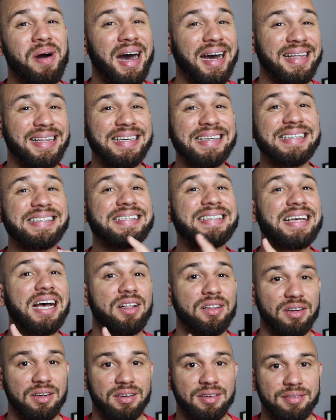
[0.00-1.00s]
by the
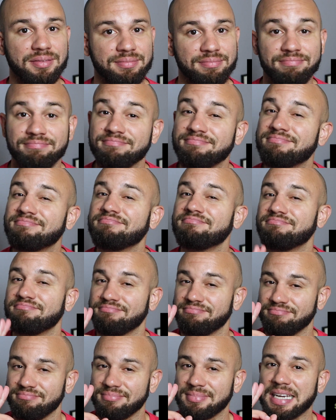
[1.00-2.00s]
seller.
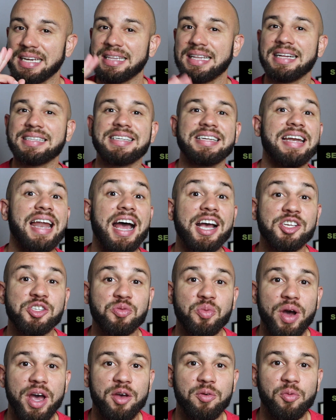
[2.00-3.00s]
That's a
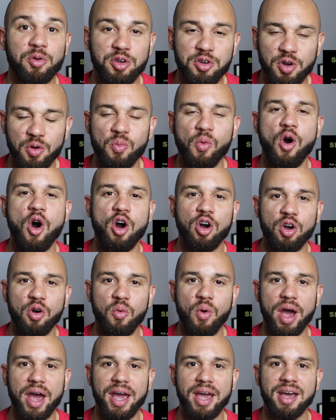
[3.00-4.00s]
nice way where you can walk
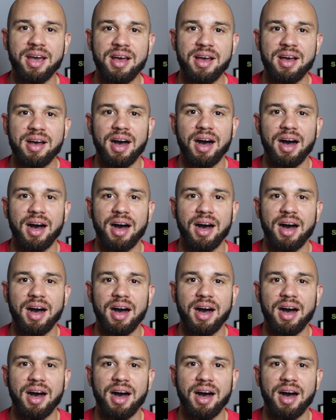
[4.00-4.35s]
away